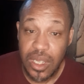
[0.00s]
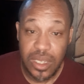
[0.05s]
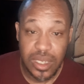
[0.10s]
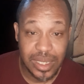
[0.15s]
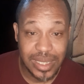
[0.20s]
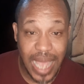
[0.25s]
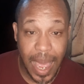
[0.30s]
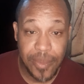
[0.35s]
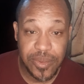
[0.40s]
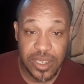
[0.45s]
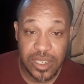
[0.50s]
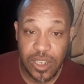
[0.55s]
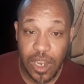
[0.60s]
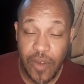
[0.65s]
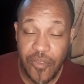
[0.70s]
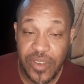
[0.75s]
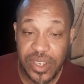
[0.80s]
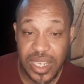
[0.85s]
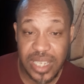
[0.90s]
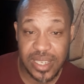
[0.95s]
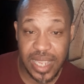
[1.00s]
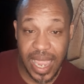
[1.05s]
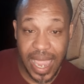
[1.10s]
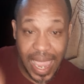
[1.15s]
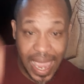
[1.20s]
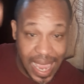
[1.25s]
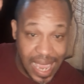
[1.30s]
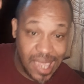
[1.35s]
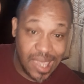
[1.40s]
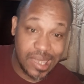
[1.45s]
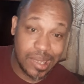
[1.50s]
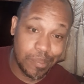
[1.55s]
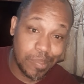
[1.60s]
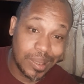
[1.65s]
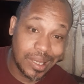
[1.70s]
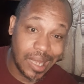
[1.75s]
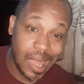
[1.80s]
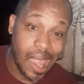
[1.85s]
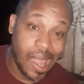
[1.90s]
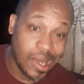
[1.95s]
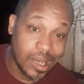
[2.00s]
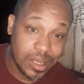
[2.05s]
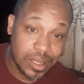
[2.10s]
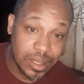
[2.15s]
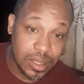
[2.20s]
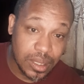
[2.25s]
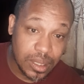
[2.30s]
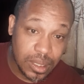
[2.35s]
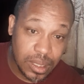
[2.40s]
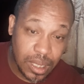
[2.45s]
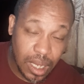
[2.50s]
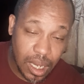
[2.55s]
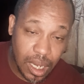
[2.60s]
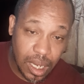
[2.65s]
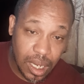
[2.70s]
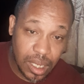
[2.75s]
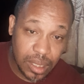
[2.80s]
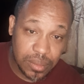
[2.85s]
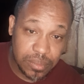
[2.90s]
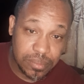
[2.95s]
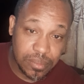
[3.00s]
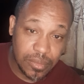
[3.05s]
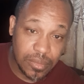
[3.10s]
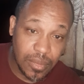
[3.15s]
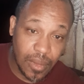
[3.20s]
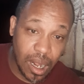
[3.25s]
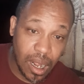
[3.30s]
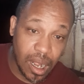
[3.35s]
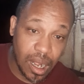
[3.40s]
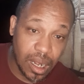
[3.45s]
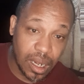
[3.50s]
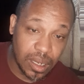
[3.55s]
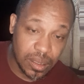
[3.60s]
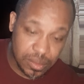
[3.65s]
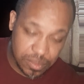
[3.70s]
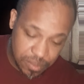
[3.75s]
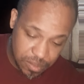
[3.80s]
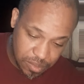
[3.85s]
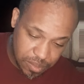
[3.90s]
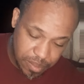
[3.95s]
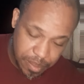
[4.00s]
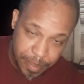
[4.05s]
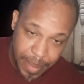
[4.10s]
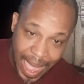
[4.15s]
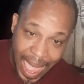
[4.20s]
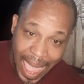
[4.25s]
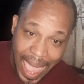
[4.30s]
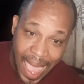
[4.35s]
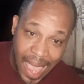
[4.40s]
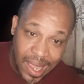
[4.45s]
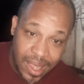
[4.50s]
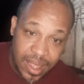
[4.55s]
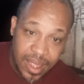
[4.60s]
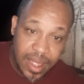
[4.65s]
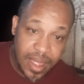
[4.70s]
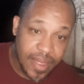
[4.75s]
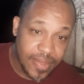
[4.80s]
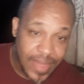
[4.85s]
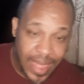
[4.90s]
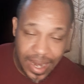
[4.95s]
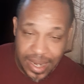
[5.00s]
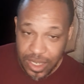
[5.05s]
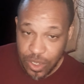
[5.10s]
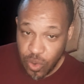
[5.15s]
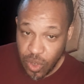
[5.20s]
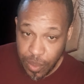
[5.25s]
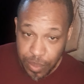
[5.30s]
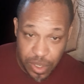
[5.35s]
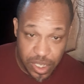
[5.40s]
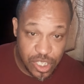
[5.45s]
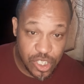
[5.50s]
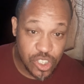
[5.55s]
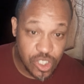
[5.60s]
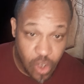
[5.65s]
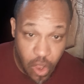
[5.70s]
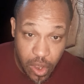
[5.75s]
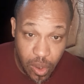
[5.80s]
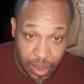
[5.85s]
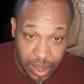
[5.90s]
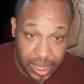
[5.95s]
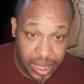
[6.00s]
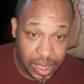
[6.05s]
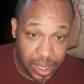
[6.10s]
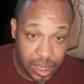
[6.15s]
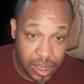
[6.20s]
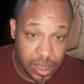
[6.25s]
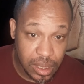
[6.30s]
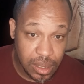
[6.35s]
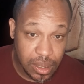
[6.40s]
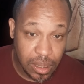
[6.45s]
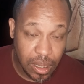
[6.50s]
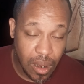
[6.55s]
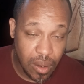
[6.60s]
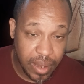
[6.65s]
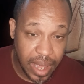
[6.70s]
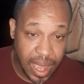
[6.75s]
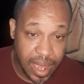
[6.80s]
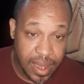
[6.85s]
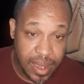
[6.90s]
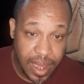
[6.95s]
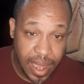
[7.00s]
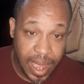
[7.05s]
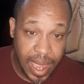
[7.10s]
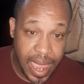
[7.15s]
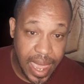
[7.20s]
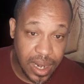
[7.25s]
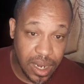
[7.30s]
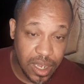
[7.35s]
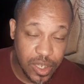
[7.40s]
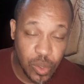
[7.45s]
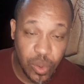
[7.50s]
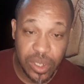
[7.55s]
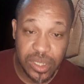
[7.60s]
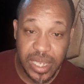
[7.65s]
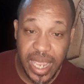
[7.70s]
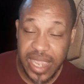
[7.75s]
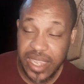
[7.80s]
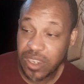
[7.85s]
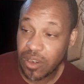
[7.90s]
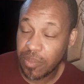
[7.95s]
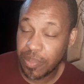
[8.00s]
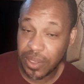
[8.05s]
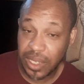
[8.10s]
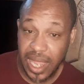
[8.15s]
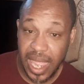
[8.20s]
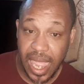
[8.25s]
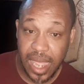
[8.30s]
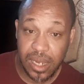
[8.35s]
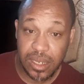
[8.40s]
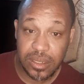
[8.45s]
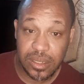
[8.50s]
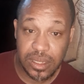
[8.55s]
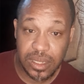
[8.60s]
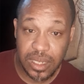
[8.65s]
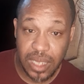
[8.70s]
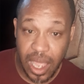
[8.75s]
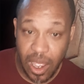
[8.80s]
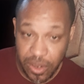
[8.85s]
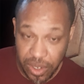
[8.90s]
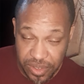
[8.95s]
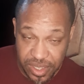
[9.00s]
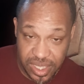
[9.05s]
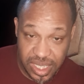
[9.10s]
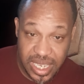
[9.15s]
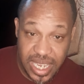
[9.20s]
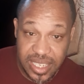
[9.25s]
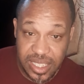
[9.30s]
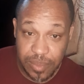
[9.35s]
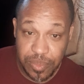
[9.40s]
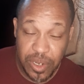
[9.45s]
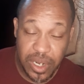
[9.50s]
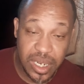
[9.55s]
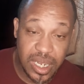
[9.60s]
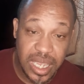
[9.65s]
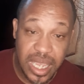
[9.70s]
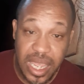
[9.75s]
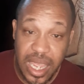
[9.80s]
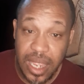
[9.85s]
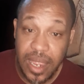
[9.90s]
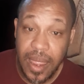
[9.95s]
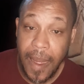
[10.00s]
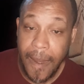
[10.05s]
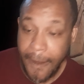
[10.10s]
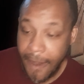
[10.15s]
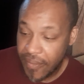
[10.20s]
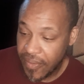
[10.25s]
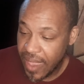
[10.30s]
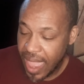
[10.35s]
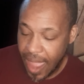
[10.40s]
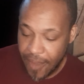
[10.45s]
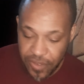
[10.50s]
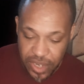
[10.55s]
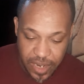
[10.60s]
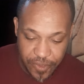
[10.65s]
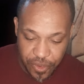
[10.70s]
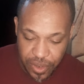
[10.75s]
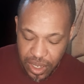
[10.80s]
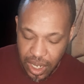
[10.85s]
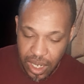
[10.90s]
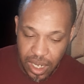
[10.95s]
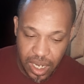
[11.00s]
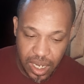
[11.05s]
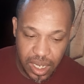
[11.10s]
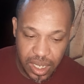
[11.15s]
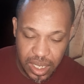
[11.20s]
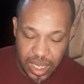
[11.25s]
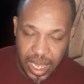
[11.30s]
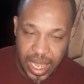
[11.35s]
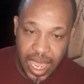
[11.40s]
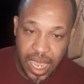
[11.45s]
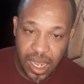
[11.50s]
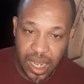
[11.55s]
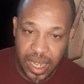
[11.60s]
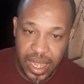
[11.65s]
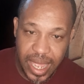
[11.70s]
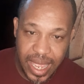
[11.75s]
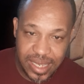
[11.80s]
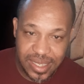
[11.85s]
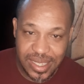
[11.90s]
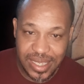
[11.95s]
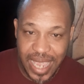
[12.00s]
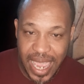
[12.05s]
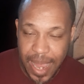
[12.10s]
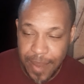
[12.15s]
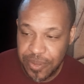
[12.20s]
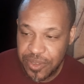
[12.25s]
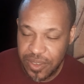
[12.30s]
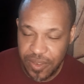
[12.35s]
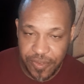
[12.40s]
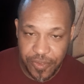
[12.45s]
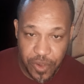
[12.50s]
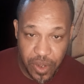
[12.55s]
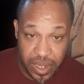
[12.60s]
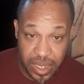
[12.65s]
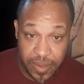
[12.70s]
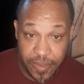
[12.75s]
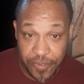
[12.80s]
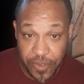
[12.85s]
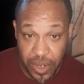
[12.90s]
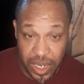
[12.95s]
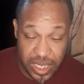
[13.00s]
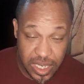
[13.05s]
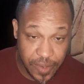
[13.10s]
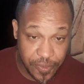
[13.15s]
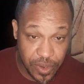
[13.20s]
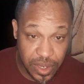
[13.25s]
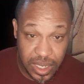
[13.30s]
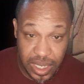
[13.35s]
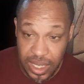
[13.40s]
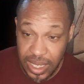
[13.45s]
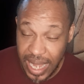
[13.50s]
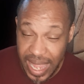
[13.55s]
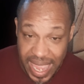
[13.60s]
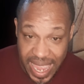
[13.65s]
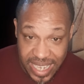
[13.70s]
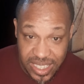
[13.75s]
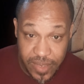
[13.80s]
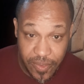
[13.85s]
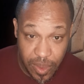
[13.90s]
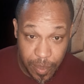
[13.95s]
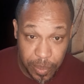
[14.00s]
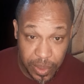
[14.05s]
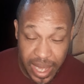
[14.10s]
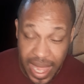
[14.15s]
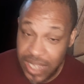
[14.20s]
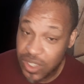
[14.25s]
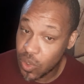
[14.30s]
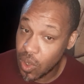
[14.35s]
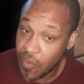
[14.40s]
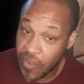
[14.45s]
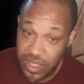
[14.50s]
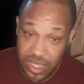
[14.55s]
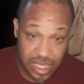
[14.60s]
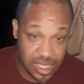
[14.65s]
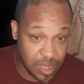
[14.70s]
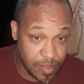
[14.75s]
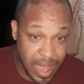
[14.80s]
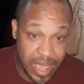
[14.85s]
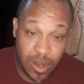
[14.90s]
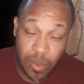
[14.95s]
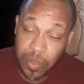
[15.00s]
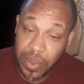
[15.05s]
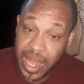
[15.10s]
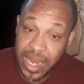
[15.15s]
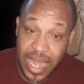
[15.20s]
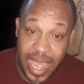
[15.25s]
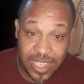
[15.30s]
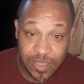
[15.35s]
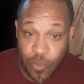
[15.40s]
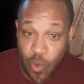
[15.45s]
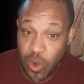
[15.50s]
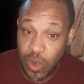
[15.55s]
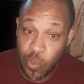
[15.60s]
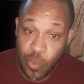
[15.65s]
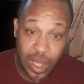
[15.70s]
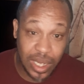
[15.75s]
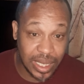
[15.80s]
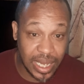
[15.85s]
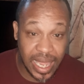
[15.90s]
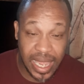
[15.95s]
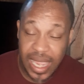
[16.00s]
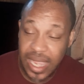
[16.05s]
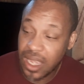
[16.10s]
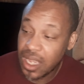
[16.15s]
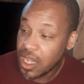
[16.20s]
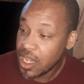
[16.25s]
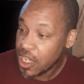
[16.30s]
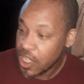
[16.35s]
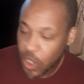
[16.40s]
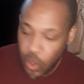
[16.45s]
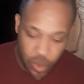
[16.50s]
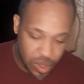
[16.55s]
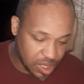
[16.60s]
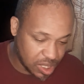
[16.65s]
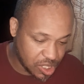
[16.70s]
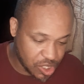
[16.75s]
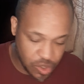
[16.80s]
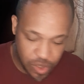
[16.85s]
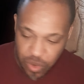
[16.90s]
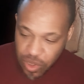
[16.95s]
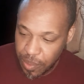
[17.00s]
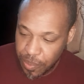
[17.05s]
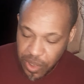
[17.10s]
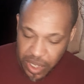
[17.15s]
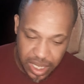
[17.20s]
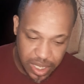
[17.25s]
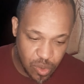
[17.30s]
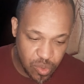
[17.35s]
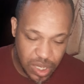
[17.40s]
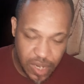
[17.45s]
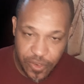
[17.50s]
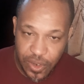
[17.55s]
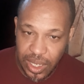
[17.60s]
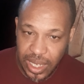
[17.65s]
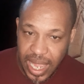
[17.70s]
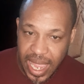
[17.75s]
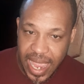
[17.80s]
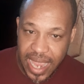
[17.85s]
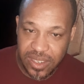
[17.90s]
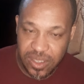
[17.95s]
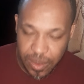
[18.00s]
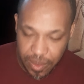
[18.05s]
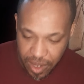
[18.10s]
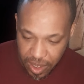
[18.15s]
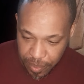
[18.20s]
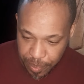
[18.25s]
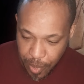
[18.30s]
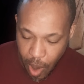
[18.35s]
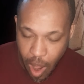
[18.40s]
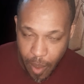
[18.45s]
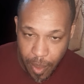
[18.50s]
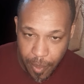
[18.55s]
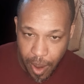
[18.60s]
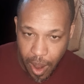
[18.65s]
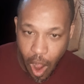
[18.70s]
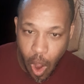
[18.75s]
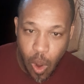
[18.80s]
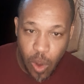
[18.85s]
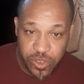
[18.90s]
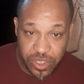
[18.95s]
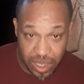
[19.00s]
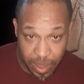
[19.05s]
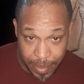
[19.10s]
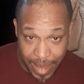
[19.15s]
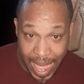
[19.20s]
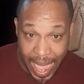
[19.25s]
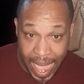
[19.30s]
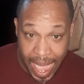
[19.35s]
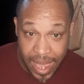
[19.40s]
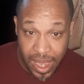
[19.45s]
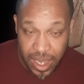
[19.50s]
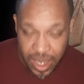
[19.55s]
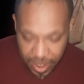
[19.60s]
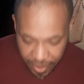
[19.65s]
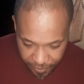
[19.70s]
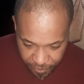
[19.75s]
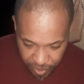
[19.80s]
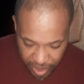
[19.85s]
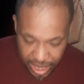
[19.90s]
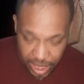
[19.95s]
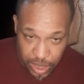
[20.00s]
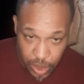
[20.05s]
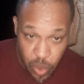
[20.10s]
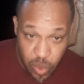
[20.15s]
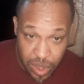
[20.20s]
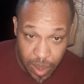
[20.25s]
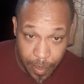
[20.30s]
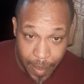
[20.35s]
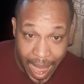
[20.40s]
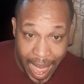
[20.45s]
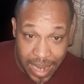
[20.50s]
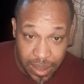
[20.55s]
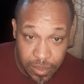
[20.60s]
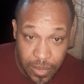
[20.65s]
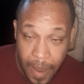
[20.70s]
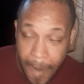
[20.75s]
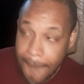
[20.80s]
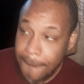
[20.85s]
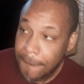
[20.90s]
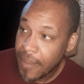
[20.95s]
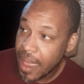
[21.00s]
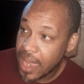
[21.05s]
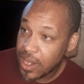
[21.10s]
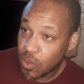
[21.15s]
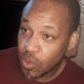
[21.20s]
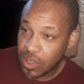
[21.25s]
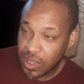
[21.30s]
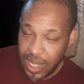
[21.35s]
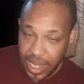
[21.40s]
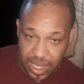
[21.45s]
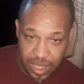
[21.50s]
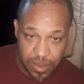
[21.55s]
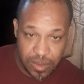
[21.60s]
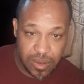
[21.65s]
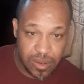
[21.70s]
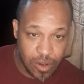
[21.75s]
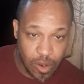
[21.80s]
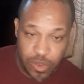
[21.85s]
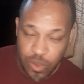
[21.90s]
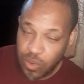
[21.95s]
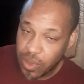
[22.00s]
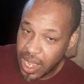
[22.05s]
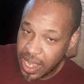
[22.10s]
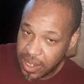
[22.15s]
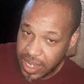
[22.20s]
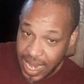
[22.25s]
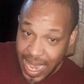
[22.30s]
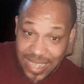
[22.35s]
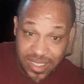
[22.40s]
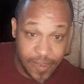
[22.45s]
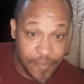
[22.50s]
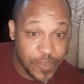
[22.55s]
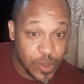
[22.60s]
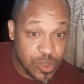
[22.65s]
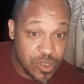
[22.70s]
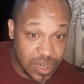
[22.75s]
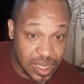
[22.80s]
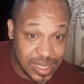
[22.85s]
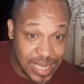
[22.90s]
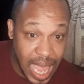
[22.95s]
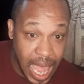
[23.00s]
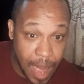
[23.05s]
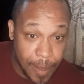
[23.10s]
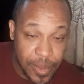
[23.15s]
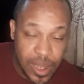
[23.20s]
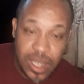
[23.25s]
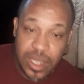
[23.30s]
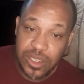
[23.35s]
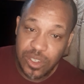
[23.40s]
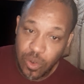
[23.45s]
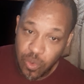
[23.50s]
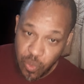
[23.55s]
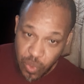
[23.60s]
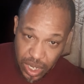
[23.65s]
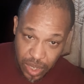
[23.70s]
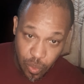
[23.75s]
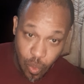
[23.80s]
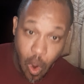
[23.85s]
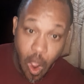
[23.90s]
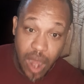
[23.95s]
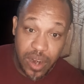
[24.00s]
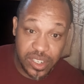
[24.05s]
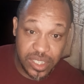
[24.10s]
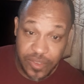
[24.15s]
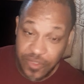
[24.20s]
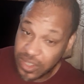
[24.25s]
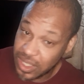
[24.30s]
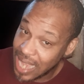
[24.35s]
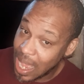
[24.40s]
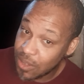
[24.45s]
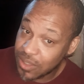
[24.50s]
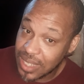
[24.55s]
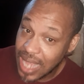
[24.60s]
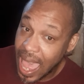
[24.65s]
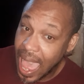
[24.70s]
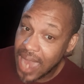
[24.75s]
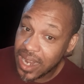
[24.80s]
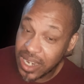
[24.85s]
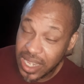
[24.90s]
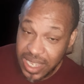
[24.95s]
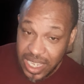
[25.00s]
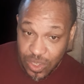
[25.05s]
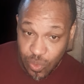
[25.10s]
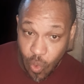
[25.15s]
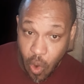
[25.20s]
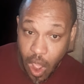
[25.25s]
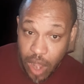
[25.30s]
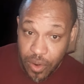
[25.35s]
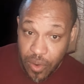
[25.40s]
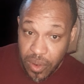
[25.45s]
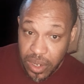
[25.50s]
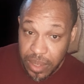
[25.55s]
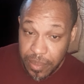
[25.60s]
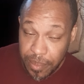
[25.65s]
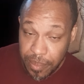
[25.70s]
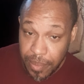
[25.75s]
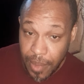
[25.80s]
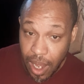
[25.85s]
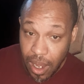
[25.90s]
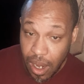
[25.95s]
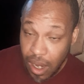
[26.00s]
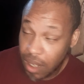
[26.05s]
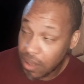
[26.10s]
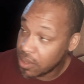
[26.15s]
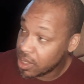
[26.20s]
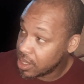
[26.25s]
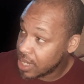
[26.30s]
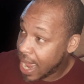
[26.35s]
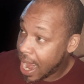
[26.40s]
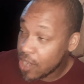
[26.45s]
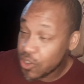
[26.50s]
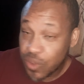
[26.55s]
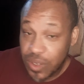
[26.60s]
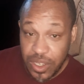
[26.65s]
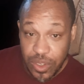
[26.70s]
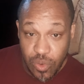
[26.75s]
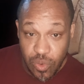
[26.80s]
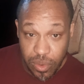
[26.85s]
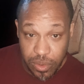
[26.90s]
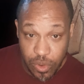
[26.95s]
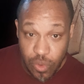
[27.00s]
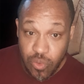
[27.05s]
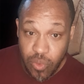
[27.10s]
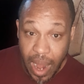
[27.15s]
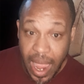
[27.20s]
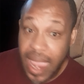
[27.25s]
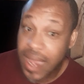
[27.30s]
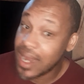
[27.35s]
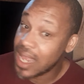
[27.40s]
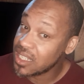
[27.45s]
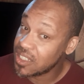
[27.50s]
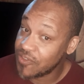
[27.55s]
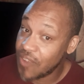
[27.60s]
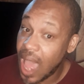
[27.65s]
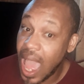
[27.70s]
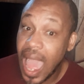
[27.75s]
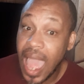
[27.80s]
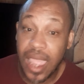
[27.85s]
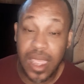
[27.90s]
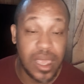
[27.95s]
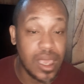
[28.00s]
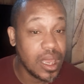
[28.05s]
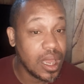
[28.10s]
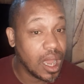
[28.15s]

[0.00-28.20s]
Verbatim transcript: The topsy-turvy is a hanging plant uh, uh, bag that you can put soil in, okay? And uh, you can take your plant or your seeds and put it in, and they have different uh, uh, escapes for the for the different legs of the plant. So if it's a tomato plant that has more than one leg, you can you can put it through different legs, or, uh, or uh, holes in the bag, including the bottom, and you can let it. You know, you, it has a filter at the top. So when it waters, if it's outside and it gets water on it uh, naturally through through rain, that's fine.